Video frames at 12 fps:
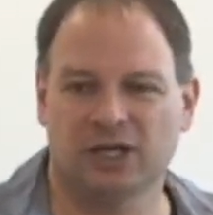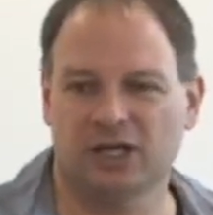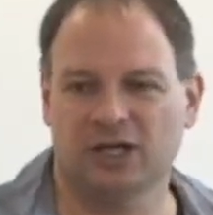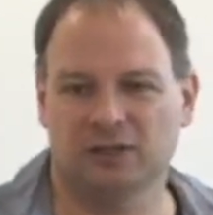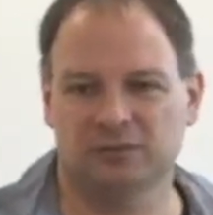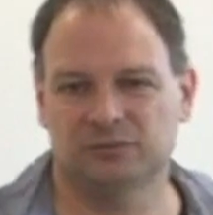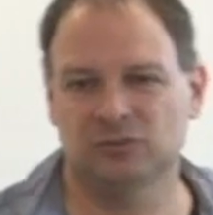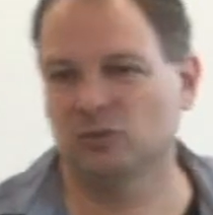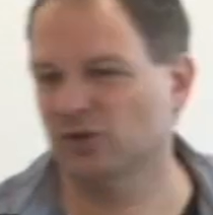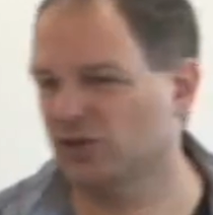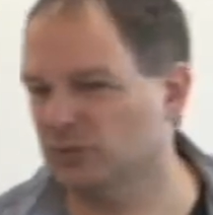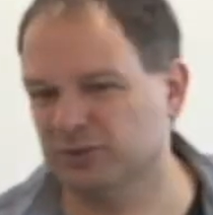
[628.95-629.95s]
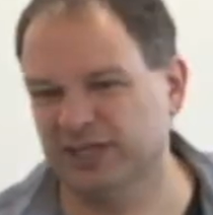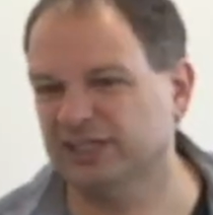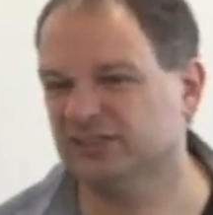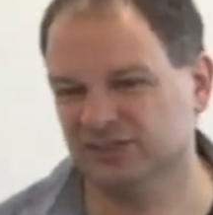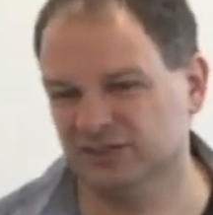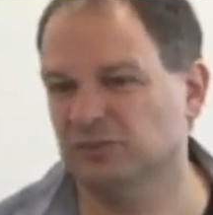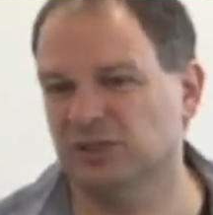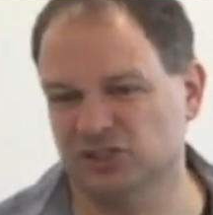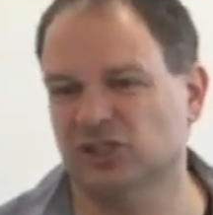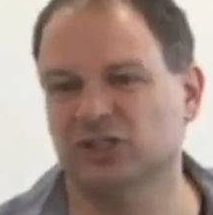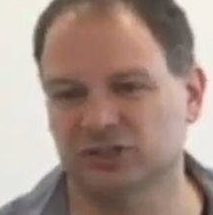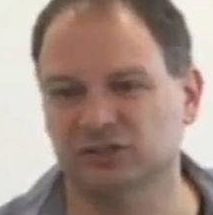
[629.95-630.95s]
Um, with the brakes,
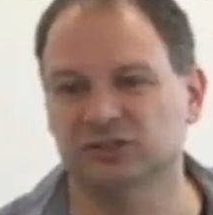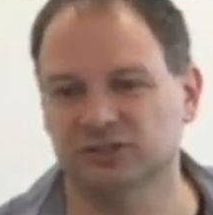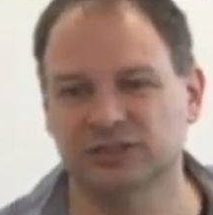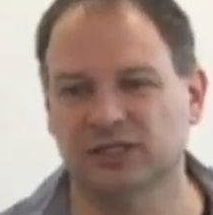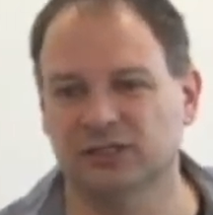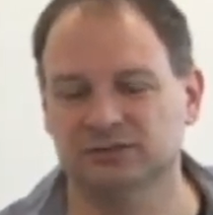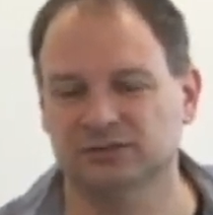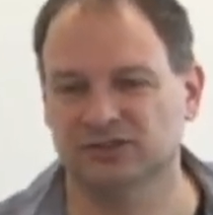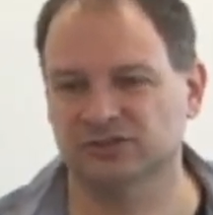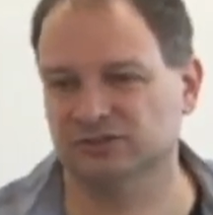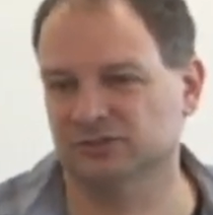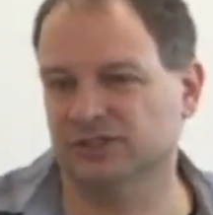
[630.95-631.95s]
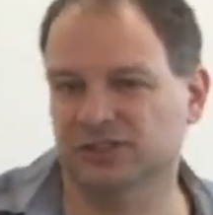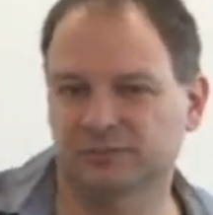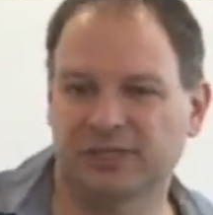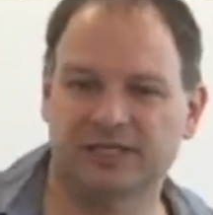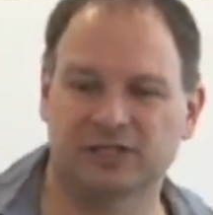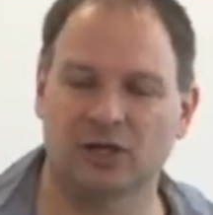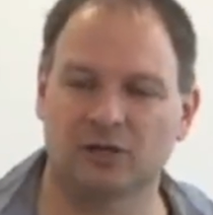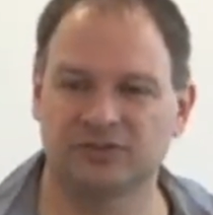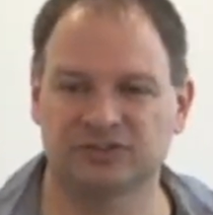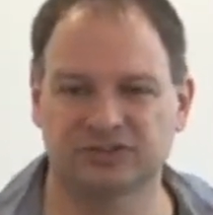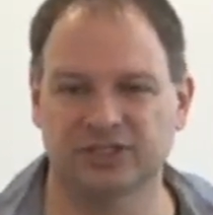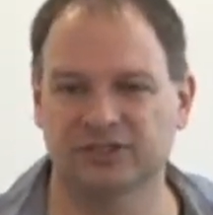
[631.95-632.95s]
much harder. Yeah, doesn't really make
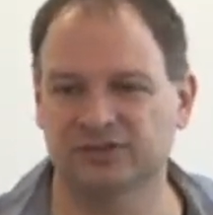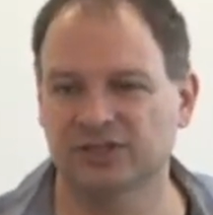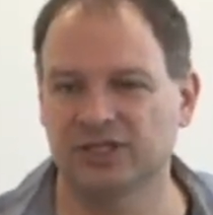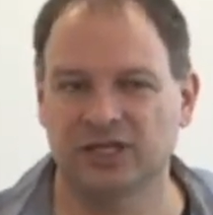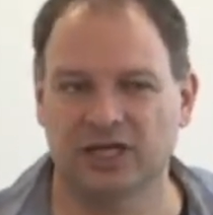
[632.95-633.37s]
obvious sense.